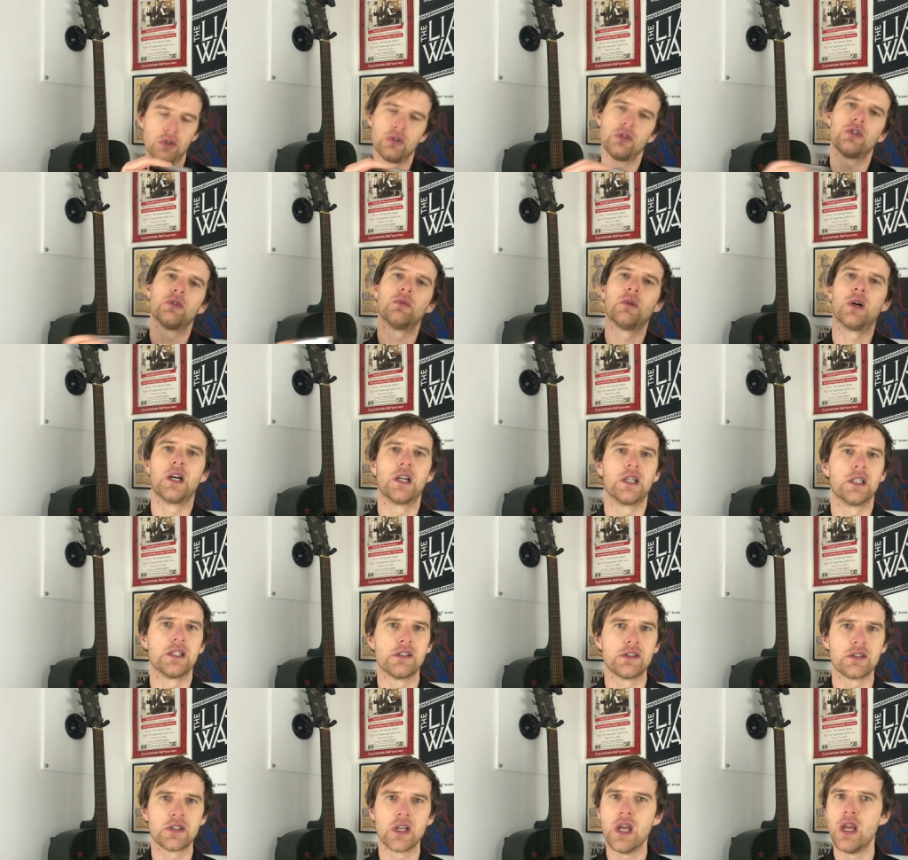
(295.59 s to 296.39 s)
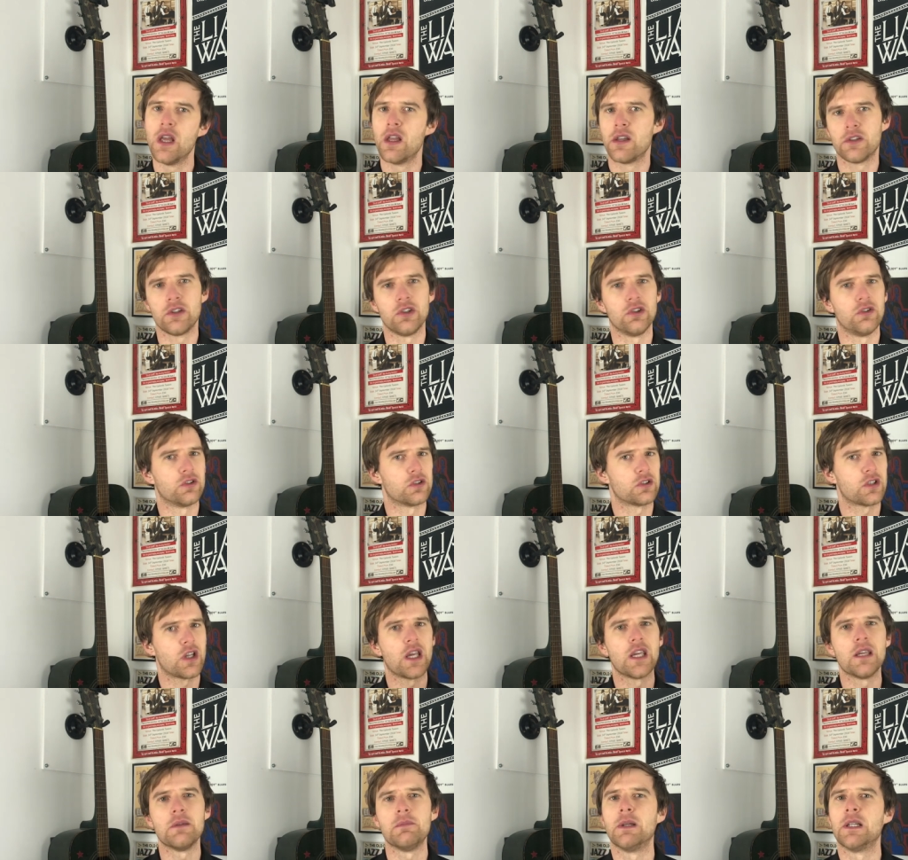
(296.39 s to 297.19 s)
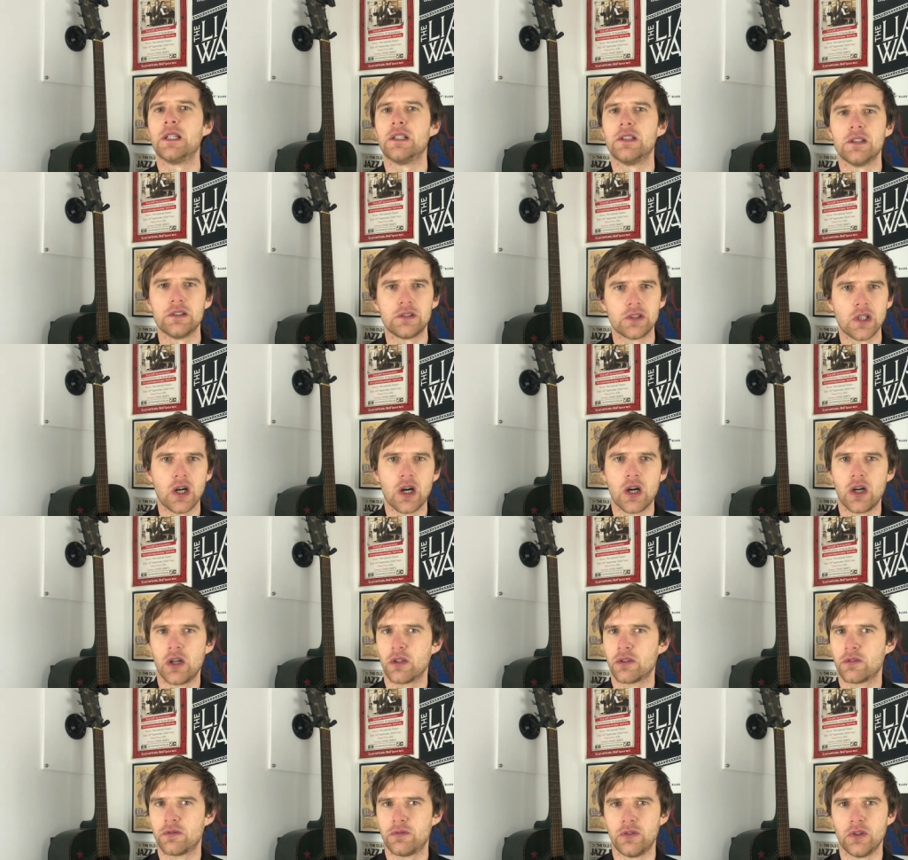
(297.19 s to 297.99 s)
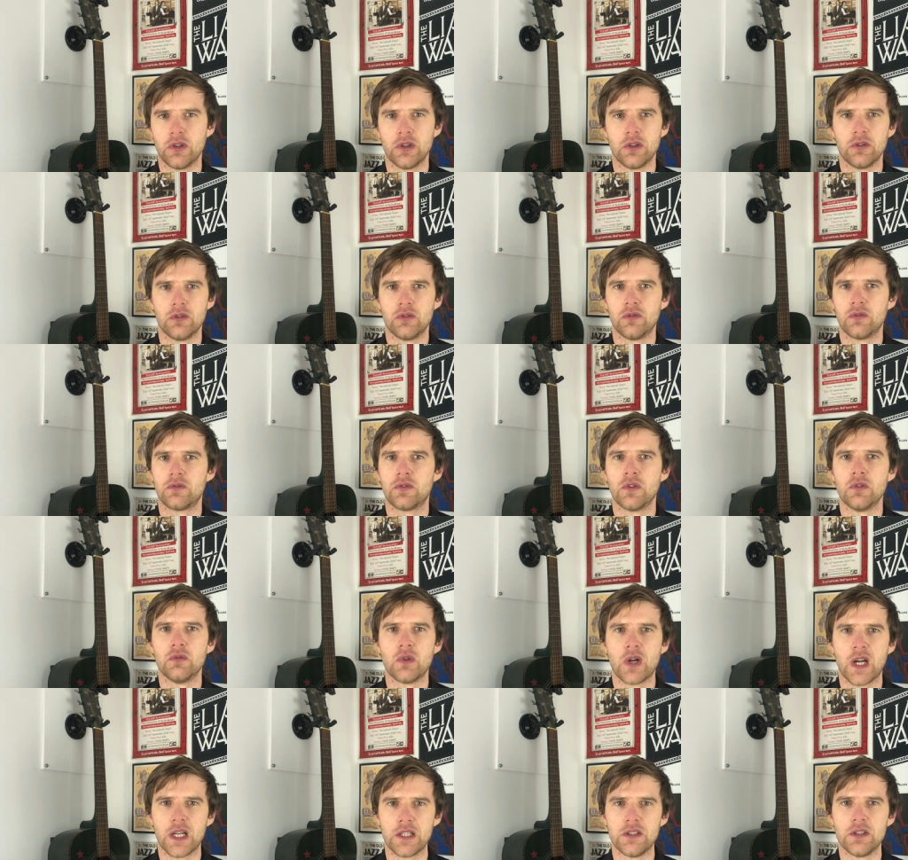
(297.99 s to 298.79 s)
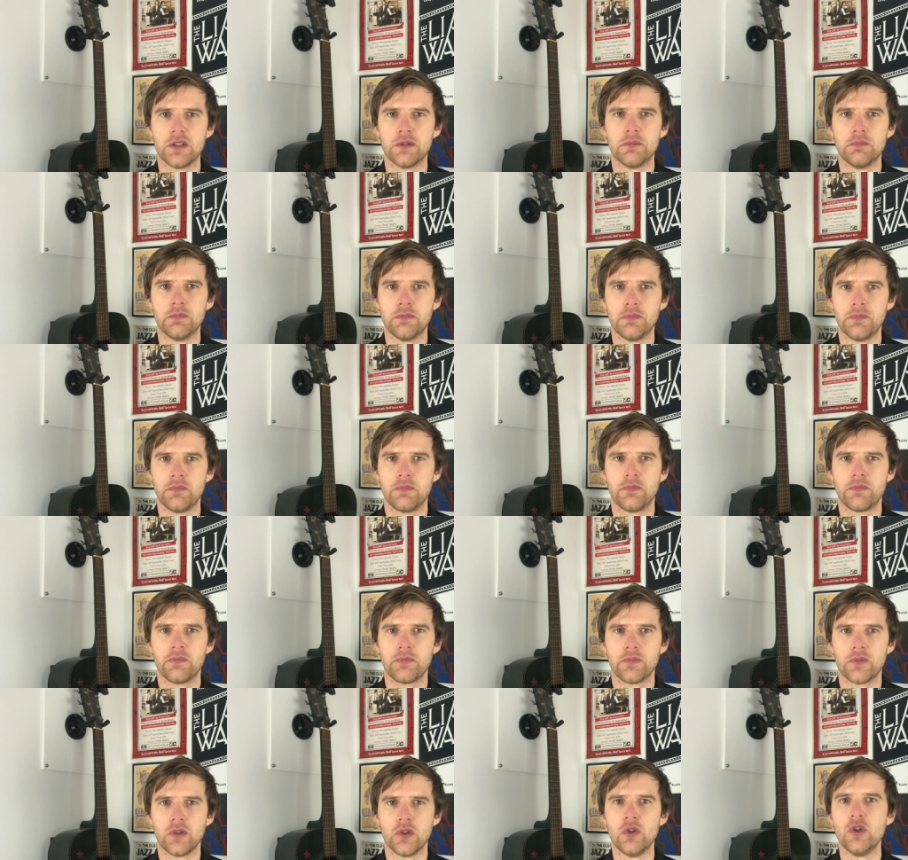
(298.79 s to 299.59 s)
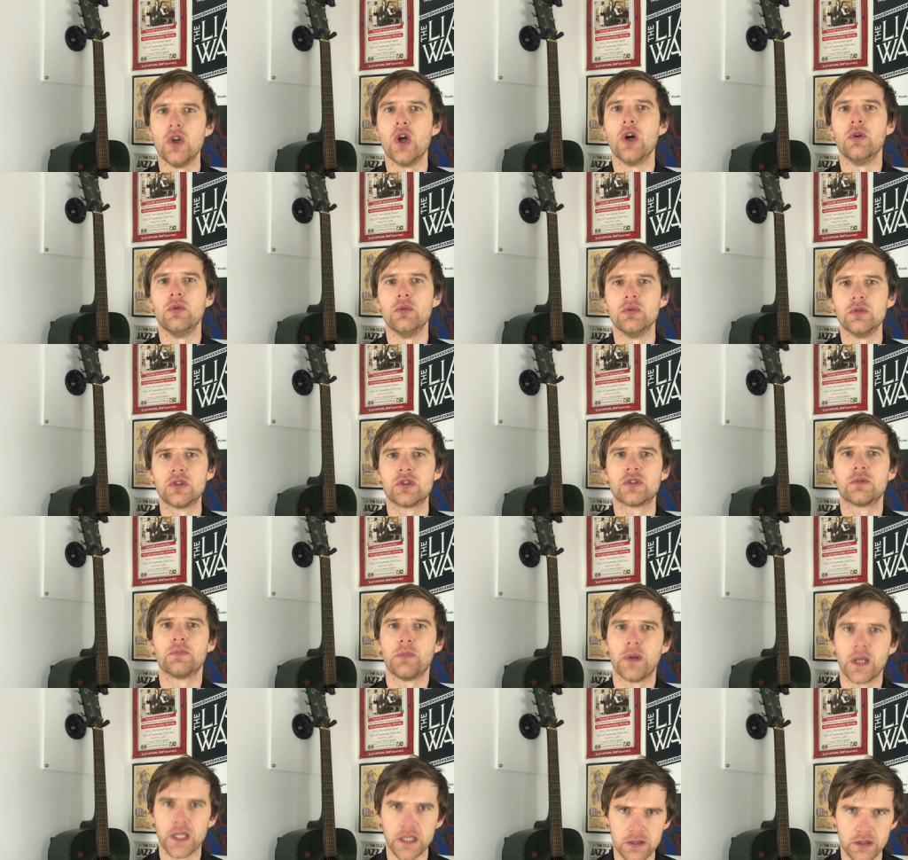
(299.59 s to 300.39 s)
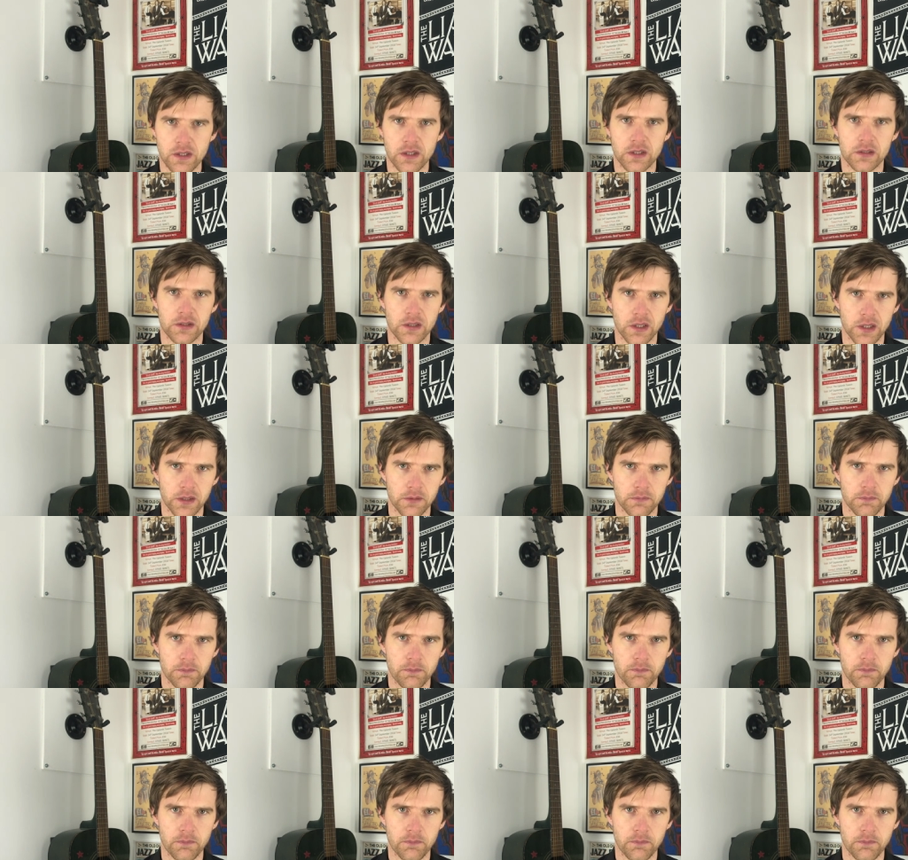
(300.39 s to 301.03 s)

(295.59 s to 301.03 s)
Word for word: Otherwise, you're just aiming in the dark for, for random notes, basically.